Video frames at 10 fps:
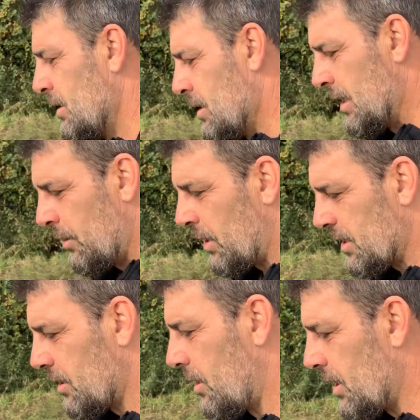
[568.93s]
Anyway,
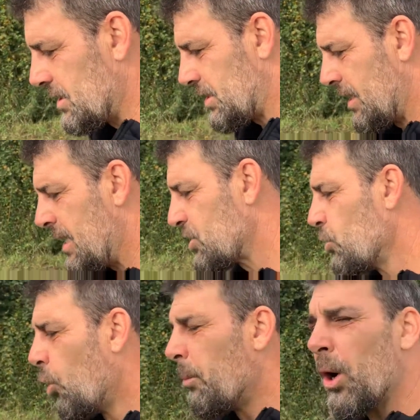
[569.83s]
guys, as
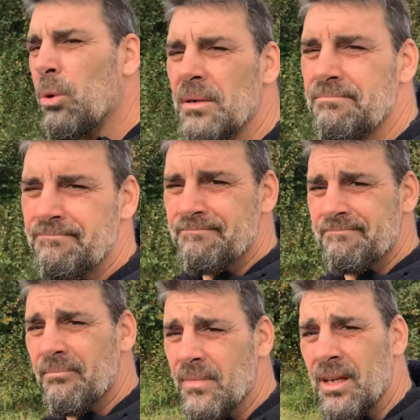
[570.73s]
normal,
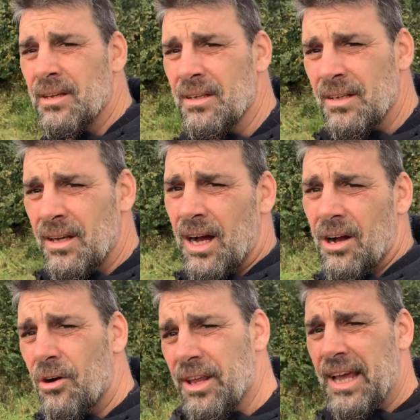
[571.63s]

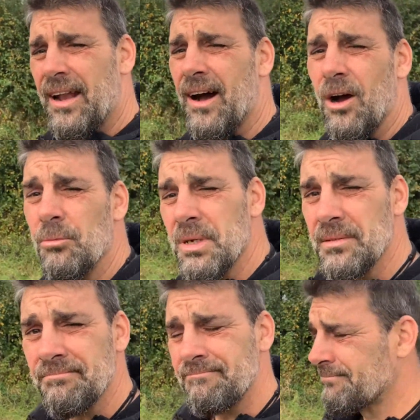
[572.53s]
I've got to get
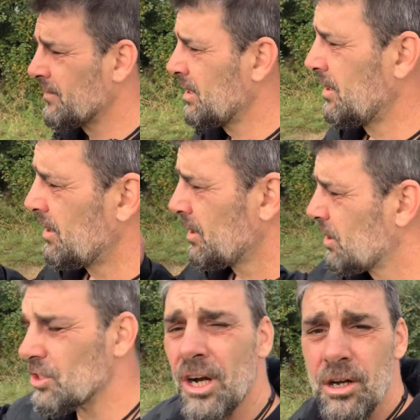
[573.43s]
home
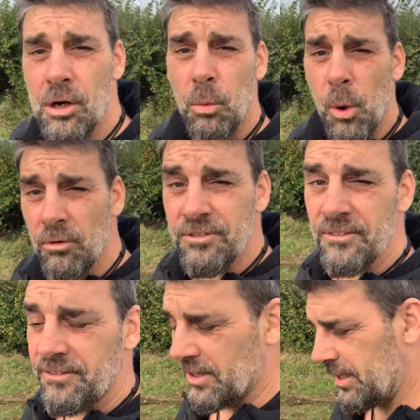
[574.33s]
because I've got a wolf to
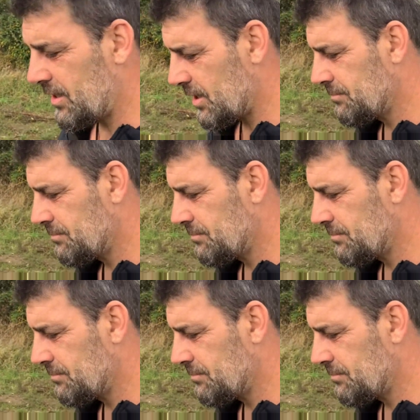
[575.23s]
feed.